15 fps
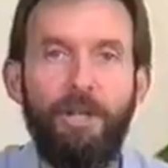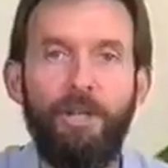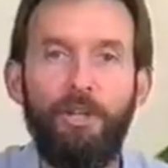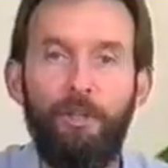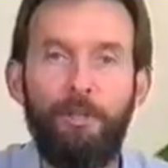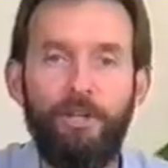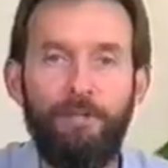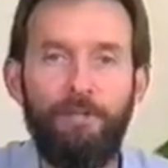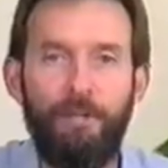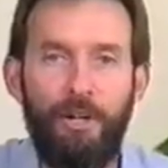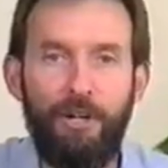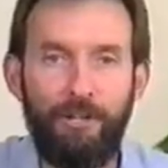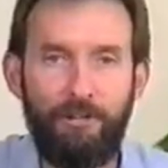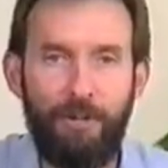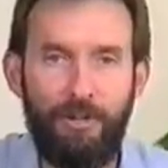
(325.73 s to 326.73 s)
With a little bit of
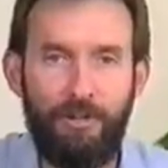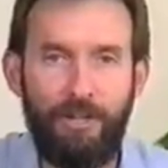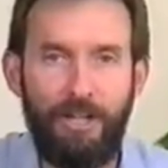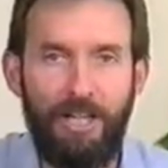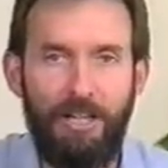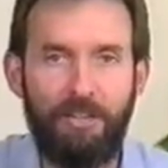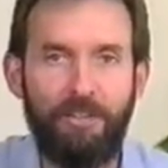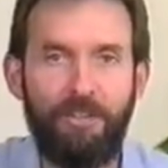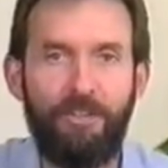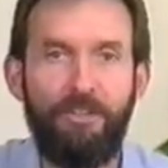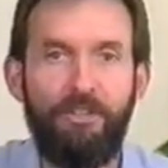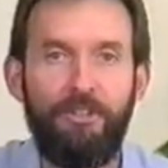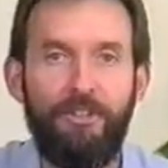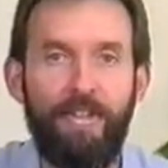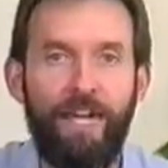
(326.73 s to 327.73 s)
voice modulation
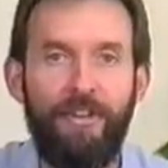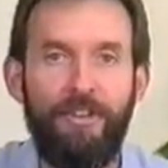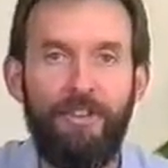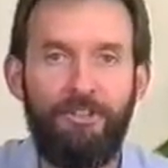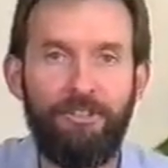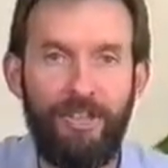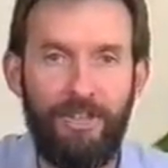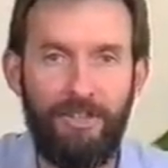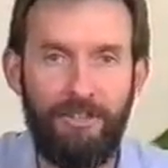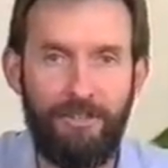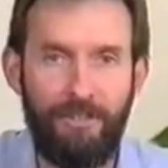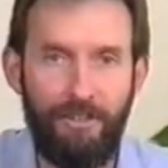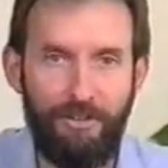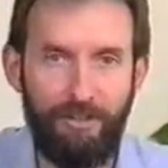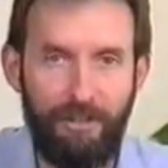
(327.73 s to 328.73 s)
to create the sound of
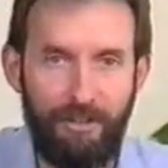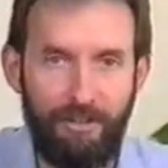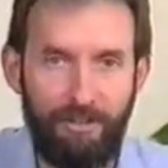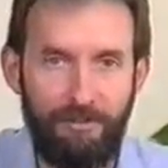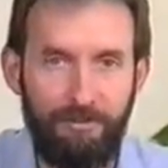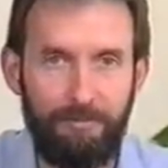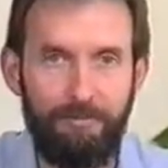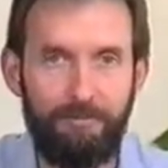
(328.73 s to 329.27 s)
the donkey.